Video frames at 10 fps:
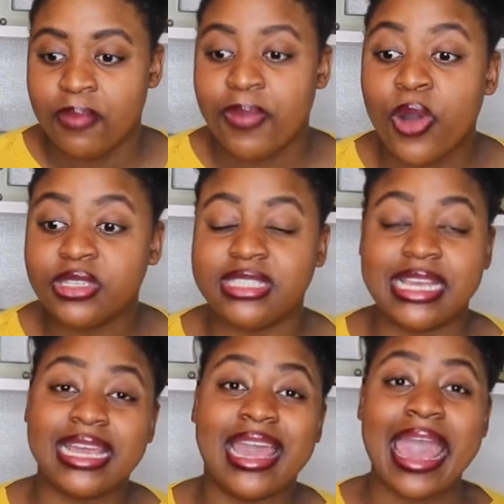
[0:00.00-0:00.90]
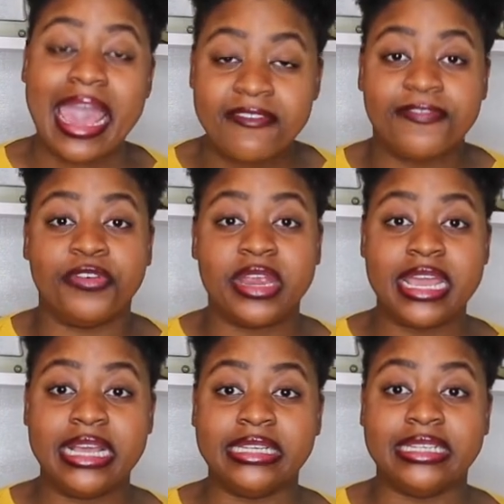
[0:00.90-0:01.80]
posting
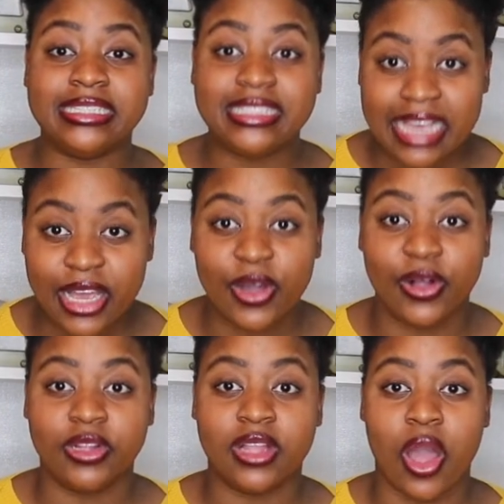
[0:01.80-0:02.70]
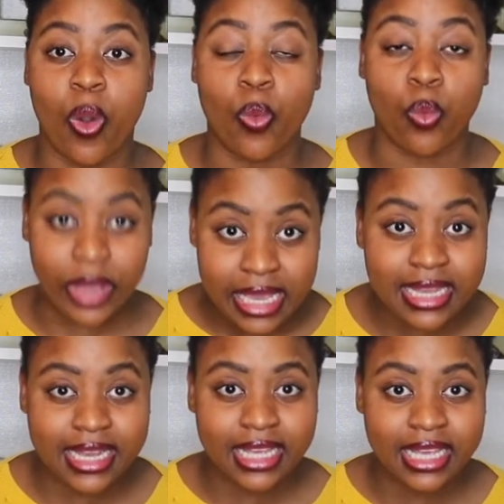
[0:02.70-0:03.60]
every single
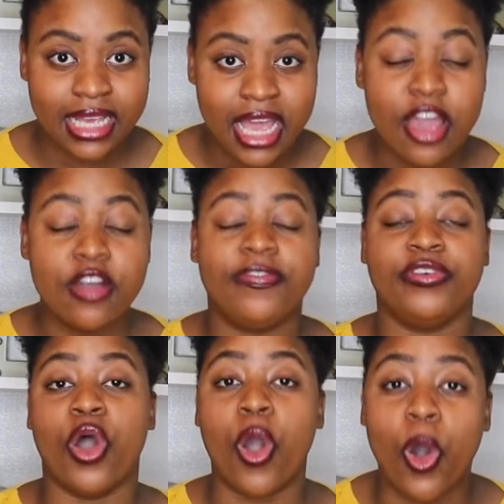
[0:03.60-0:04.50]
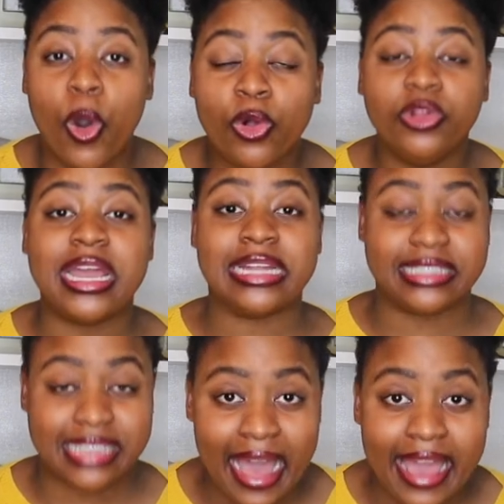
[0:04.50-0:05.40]
week for a whole
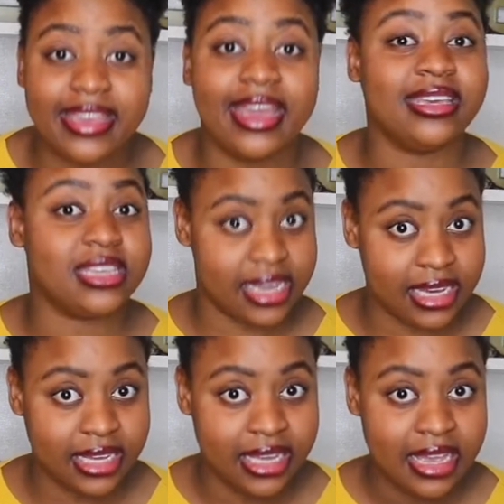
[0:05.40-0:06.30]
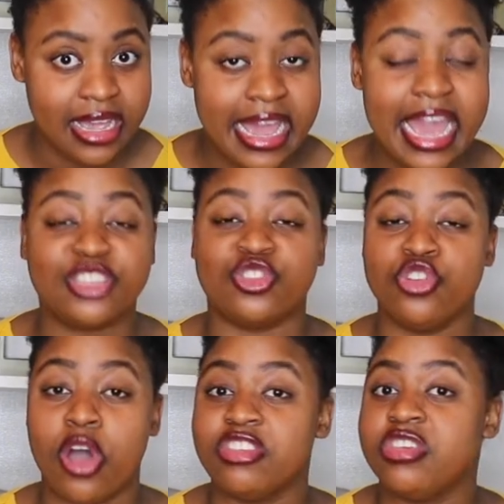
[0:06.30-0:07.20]
entire year is
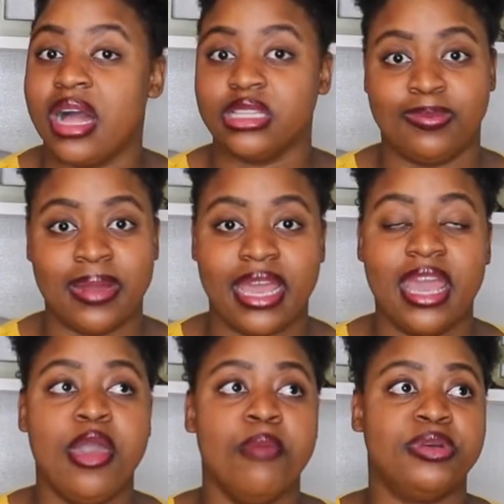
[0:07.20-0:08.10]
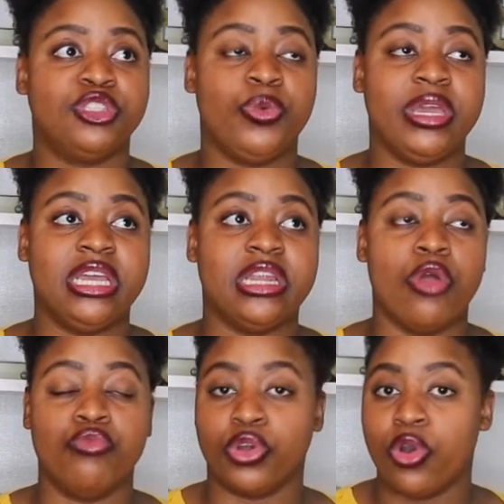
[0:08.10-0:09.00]
not child's play.
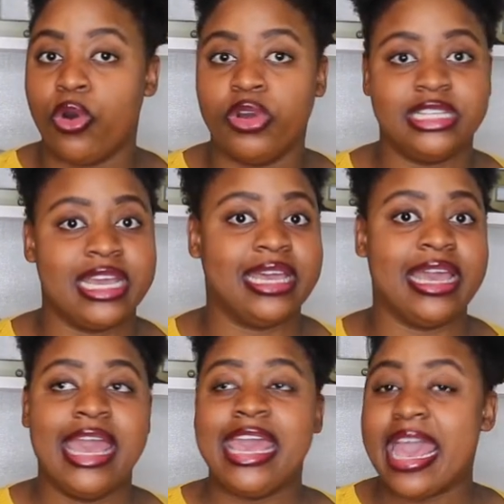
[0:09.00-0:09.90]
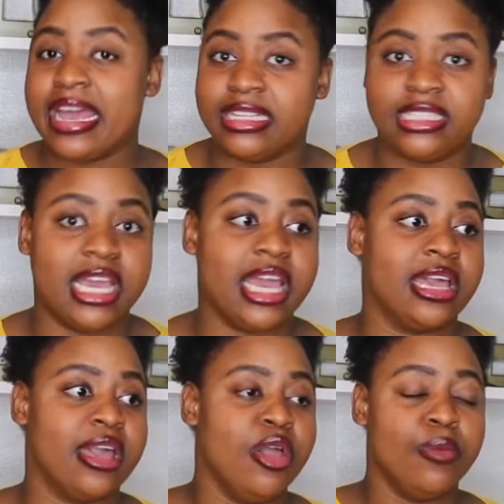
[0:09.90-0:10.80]
Between recording,
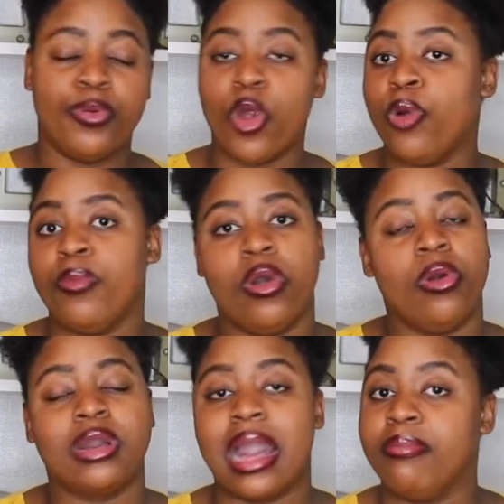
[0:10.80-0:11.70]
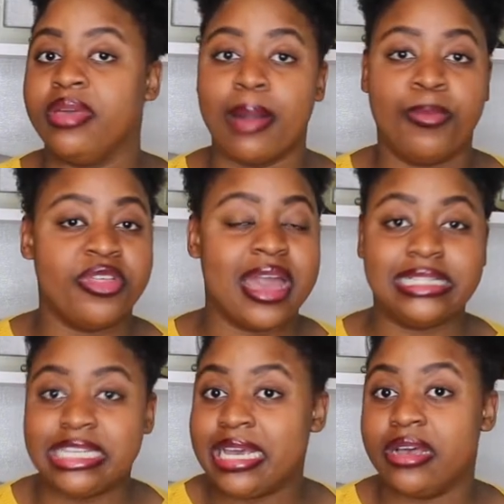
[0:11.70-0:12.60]
editing, promo, coming up with
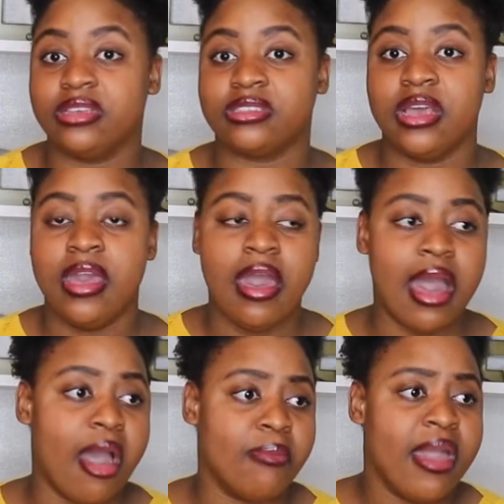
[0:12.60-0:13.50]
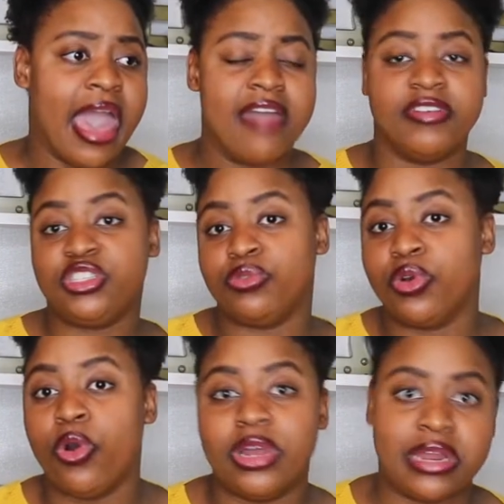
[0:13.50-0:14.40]
ideas, um, having to
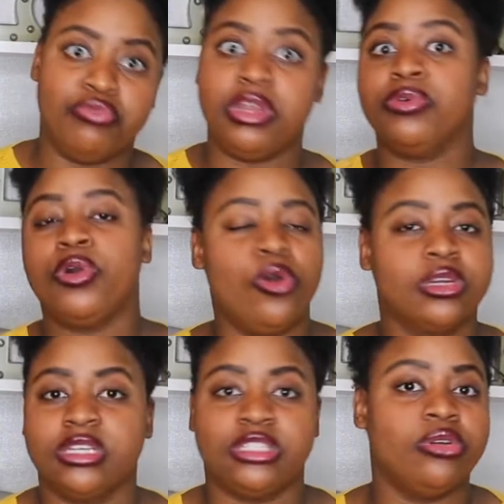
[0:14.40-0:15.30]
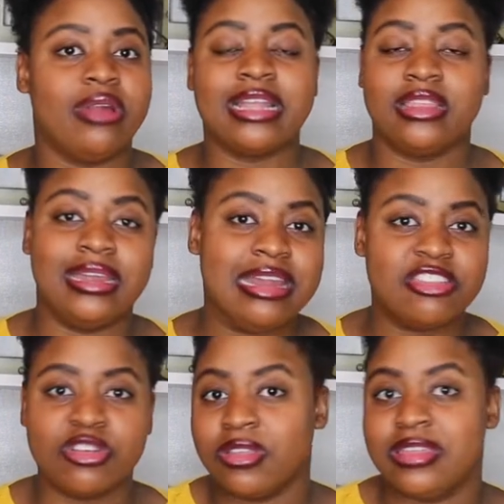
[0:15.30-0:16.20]
record and re-record because you don't like the
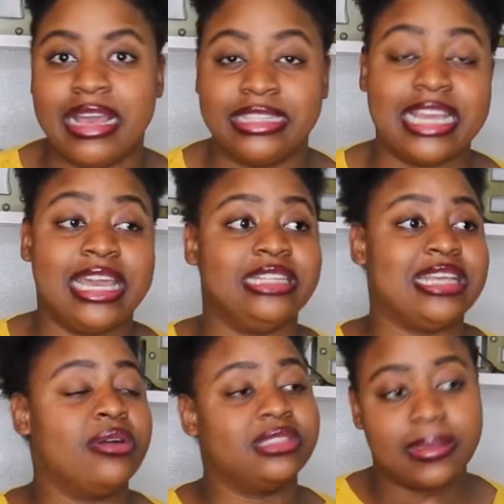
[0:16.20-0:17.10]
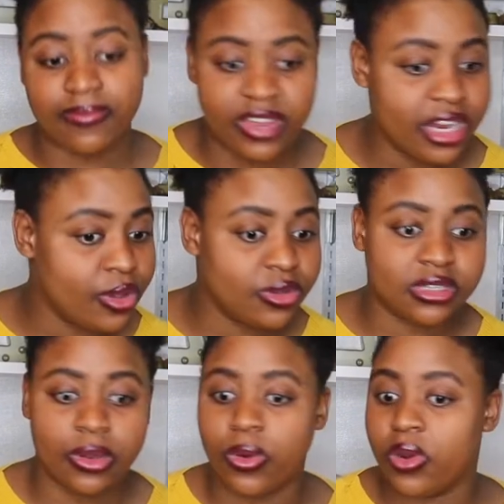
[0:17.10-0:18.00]
initial thing, taking down some
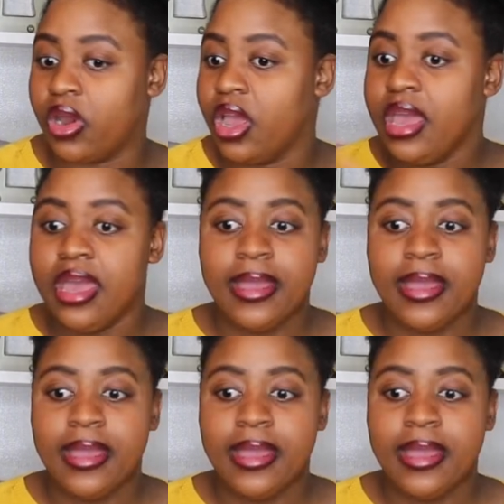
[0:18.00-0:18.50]
videos or